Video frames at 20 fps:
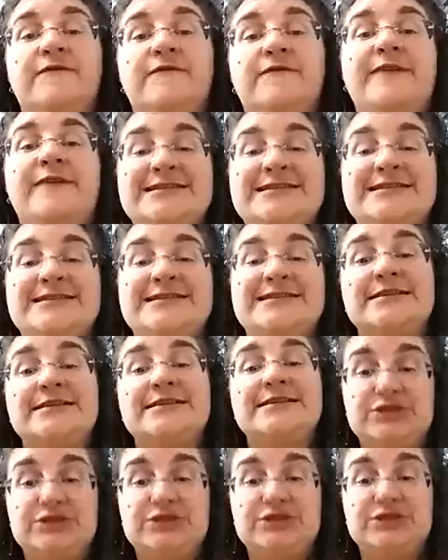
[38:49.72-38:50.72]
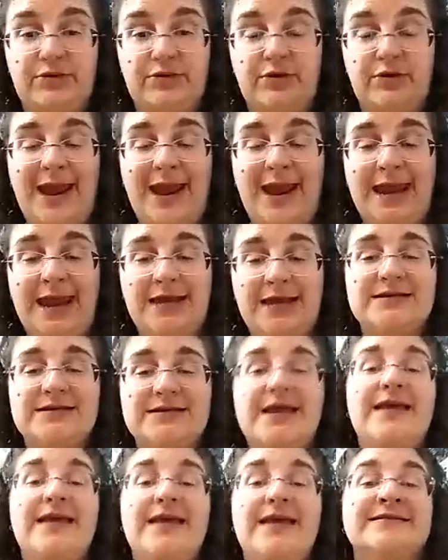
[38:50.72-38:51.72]
the small cables fit
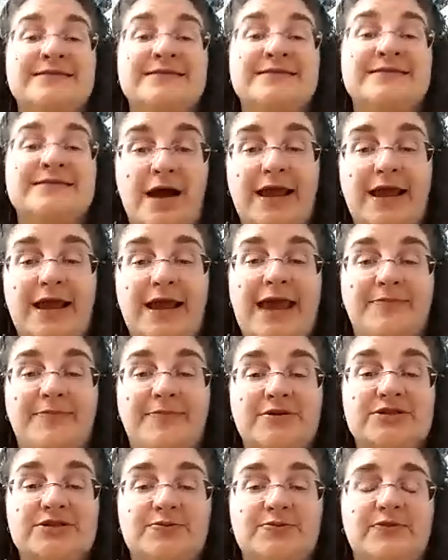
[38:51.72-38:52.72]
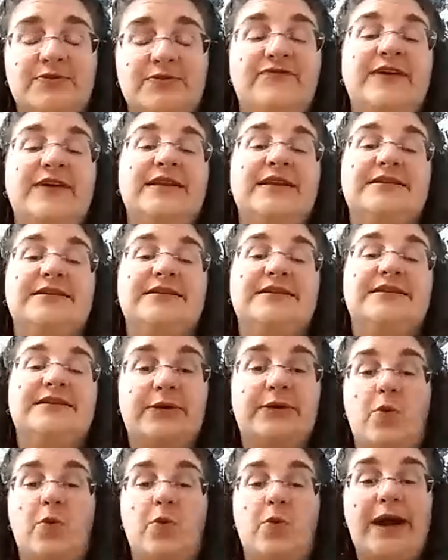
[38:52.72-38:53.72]
sizes 2 through 8. The sock
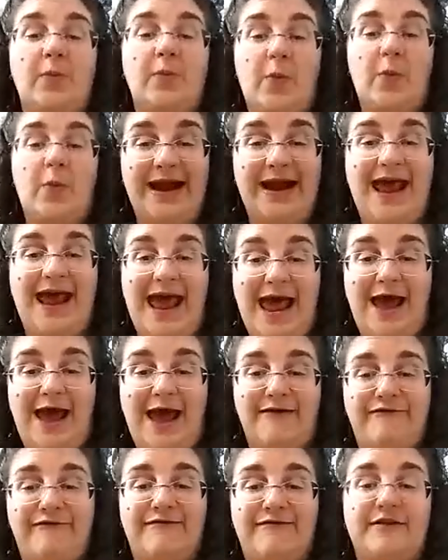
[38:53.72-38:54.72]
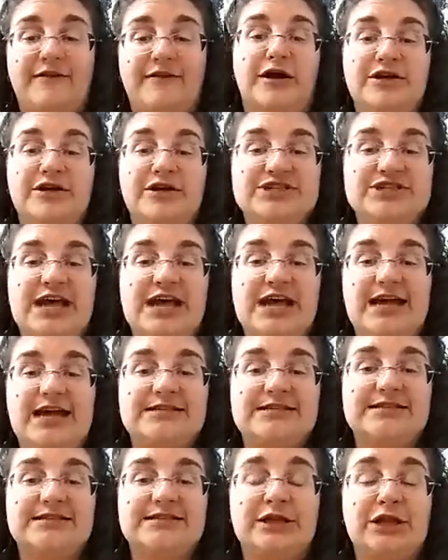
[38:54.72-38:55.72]
cables will fit the 0, 1, and
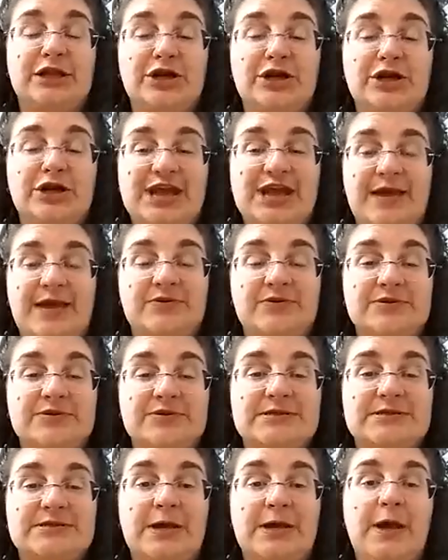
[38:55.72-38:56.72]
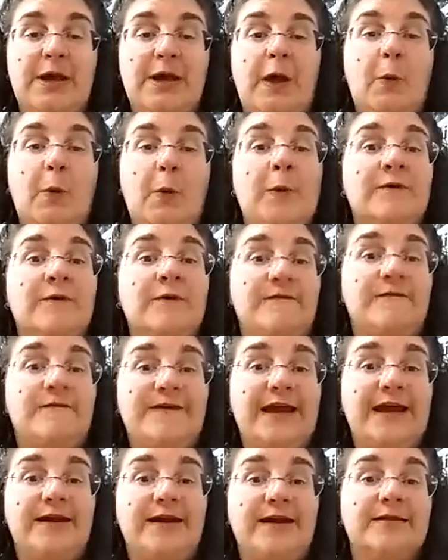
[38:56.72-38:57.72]
1.5. The large
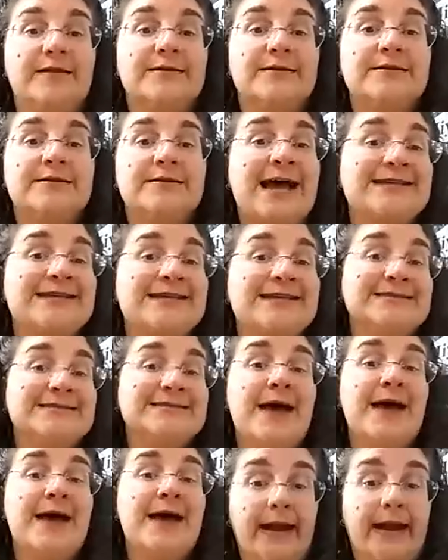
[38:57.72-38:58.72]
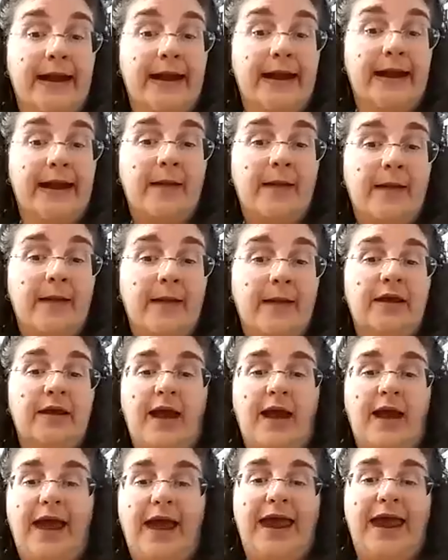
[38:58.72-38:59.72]
cables will fit size
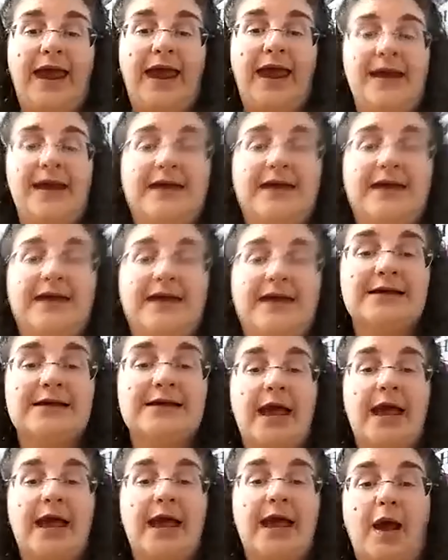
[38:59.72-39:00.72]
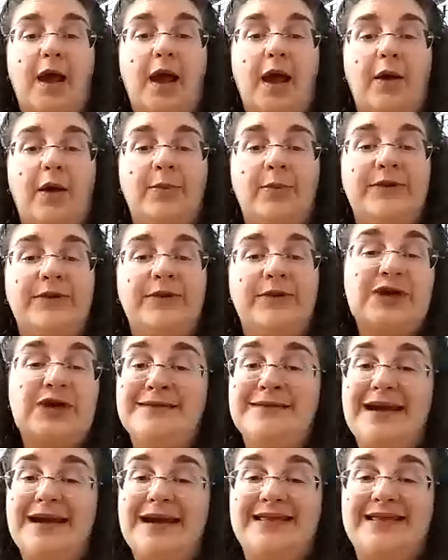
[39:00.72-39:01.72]
9 and up. And
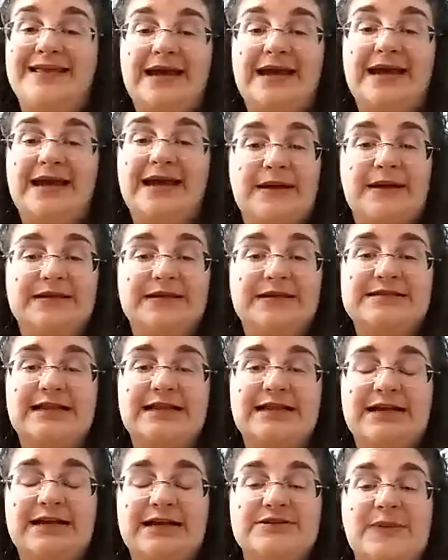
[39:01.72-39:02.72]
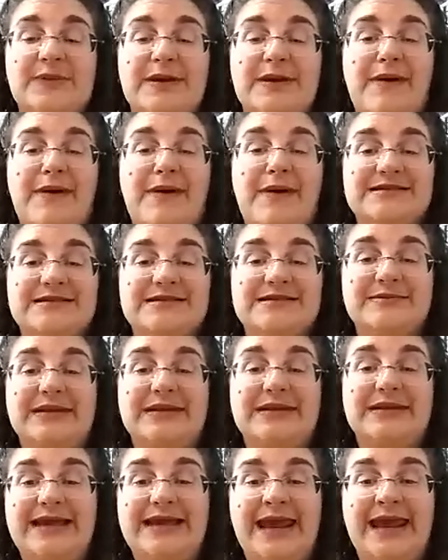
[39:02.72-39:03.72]
we tried to make that as
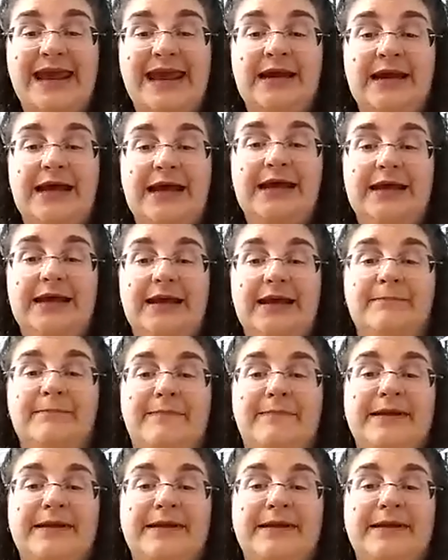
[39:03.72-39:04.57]
clear as we possibly